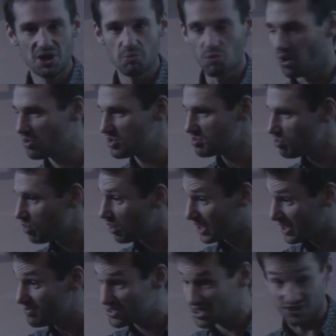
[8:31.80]
What
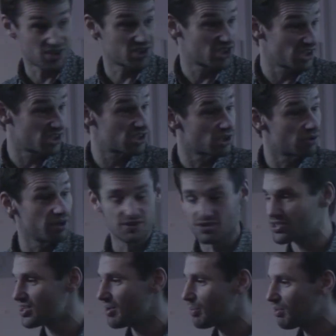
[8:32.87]
gives it the 6 degrees
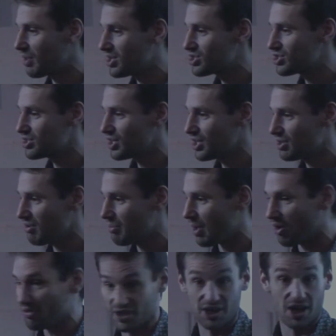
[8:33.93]
of separation you hear
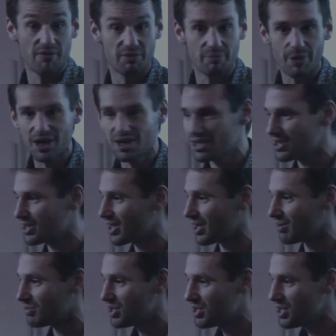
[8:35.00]
about, the Kevin Bacon
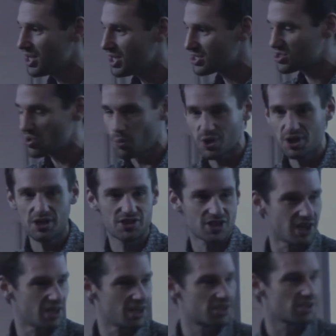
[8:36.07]
game. It's the weak
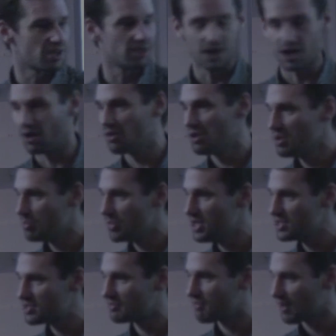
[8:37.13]
ties that allow
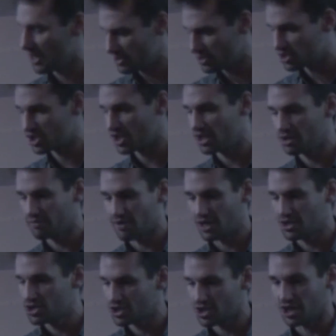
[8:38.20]
me to find a chain of
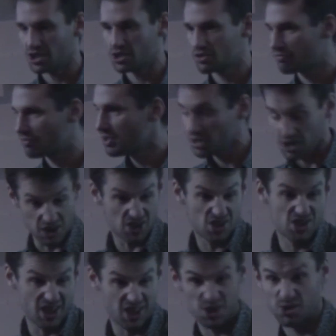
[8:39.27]
handshakes in
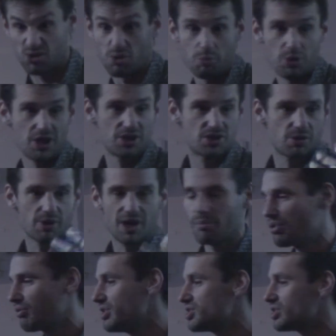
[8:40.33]
6 from me to an
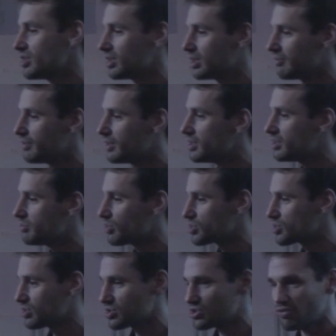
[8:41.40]
Aborigine living in the
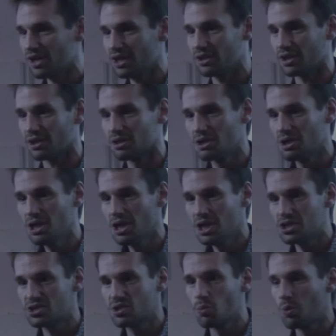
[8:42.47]
bush in Australia.
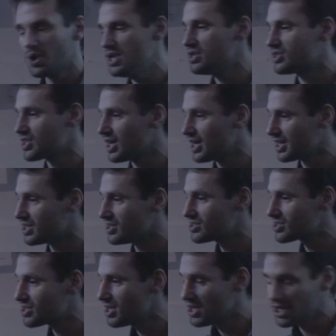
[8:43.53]
It's the weak
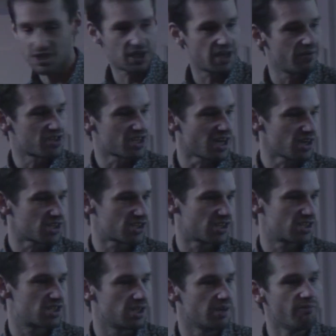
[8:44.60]
ties that give us
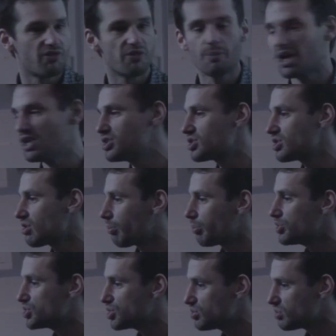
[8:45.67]
access to the information and
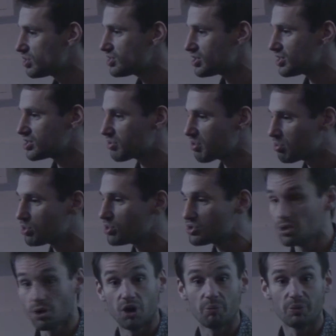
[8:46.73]
opportunities that we
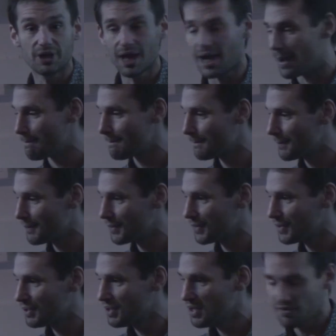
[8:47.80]
wouldn't normally get.
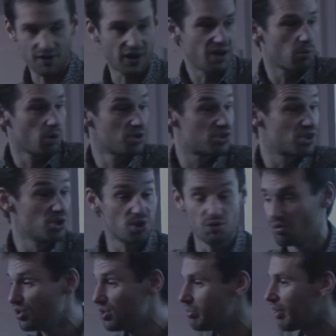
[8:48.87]
If I want a new
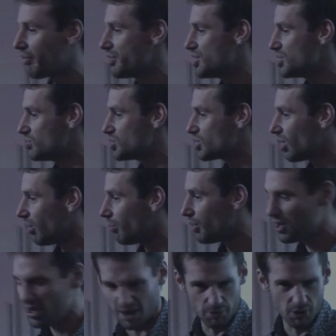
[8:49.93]
room or a new job,
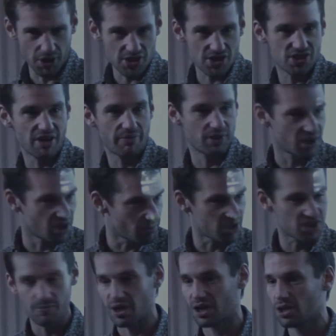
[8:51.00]
I'm not necessarily going to
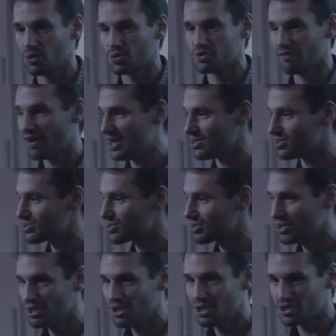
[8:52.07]
ask my close friends,
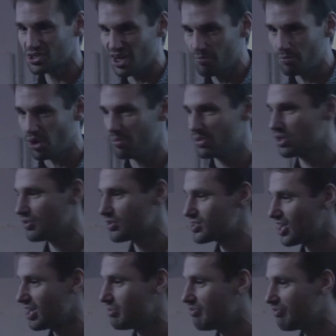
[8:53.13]
because I've probably got the
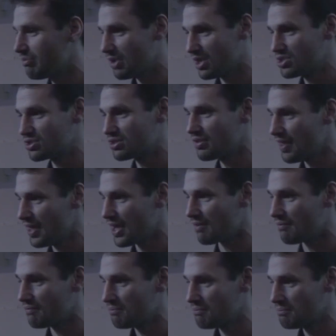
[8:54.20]
same information that they have.